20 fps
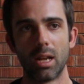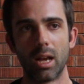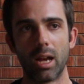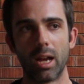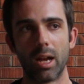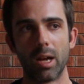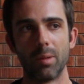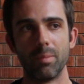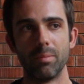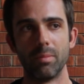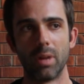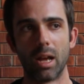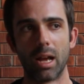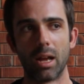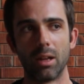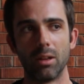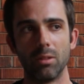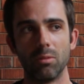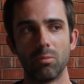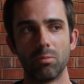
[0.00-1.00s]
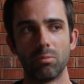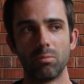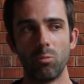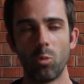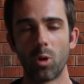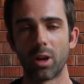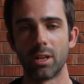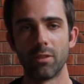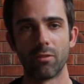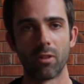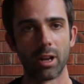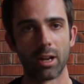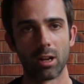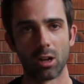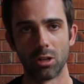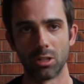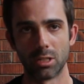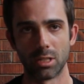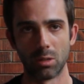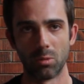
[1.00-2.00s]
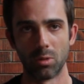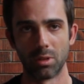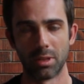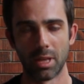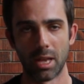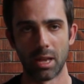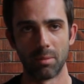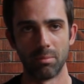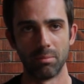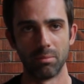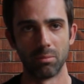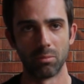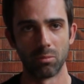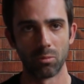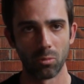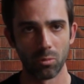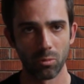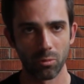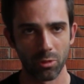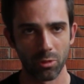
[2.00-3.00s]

and working very closely with them